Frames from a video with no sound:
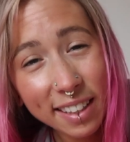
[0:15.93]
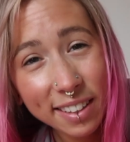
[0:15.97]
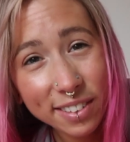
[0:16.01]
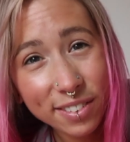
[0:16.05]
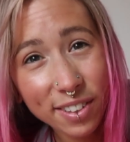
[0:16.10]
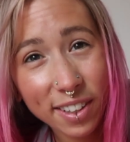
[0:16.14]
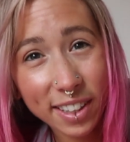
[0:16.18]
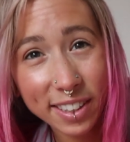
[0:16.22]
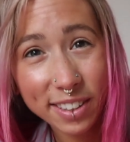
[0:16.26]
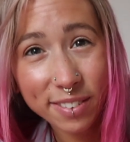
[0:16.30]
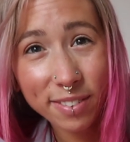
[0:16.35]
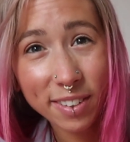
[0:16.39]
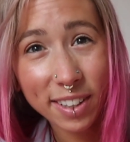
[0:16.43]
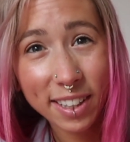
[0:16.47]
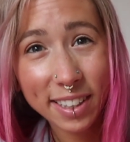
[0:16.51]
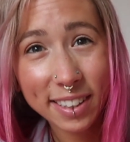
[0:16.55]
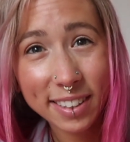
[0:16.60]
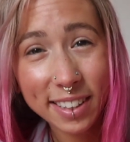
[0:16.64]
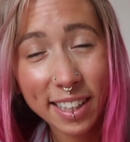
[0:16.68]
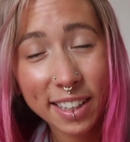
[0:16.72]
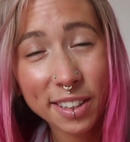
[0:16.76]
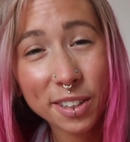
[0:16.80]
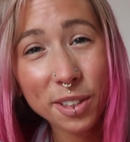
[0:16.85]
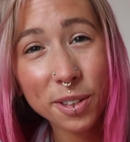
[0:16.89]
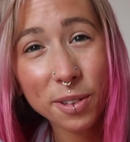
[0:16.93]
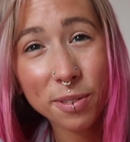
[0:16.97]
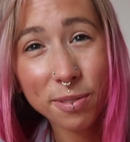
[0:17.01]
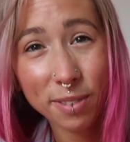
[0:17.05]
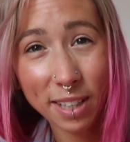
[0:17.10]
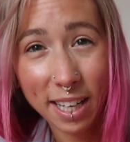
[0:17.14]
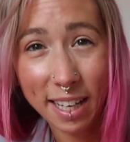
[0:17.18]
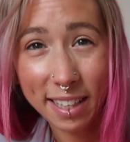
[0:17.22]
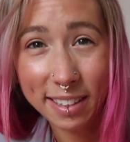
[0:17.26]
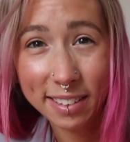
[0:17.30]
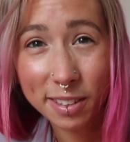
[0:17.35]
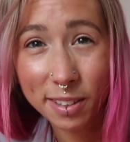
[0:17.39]
trying to find a new
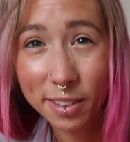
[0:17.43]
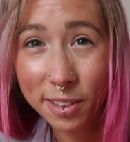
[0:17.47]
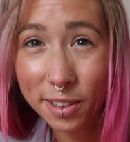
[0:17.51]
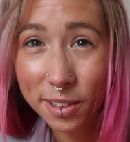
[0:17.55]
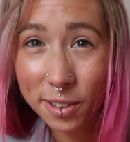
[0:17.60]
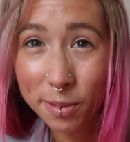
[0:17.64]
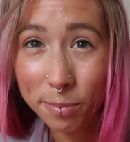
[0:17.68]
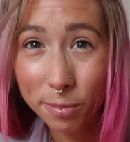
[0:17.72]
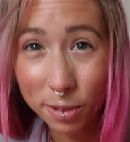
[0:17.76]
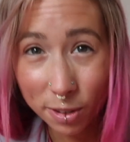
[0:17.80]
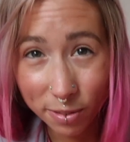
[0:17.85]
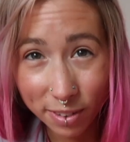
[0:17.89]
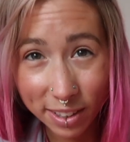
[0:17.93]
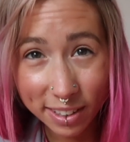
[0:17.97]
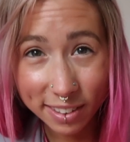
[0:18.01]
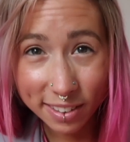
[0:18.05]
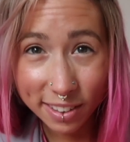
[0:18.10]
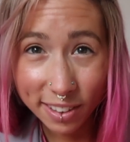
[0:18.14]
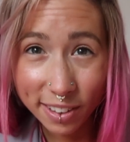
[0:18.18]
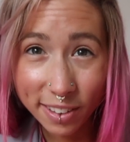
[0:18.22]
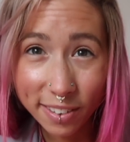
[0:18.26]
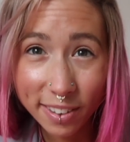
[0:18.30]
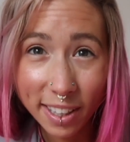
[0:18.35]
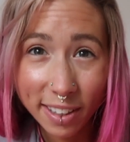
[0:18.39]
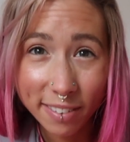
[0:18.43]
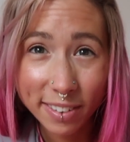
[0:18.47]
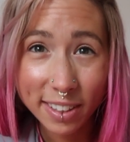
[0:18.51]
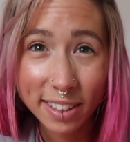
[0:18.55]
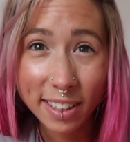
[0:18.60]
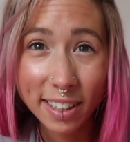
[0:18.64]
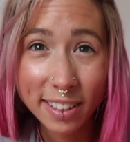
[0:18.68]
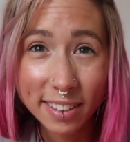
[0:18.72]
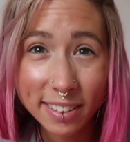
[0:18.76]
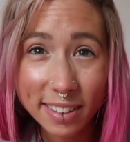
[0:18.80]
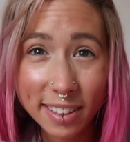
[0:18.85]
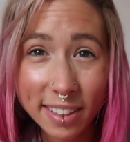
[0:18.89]
flat to move into here in
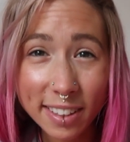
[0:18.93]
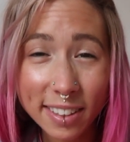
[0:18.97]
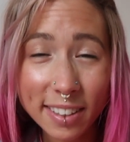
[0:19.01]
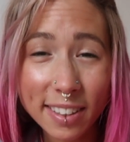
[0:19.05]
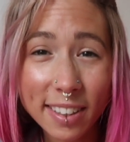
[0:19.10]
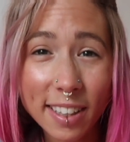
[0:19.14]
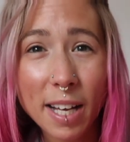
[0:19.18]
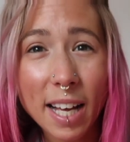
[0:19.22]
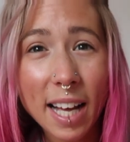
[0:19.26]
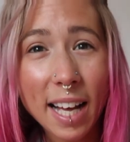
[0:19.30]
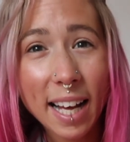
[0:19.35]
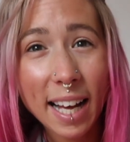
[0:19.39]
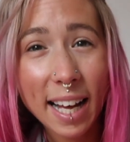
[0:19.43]
London,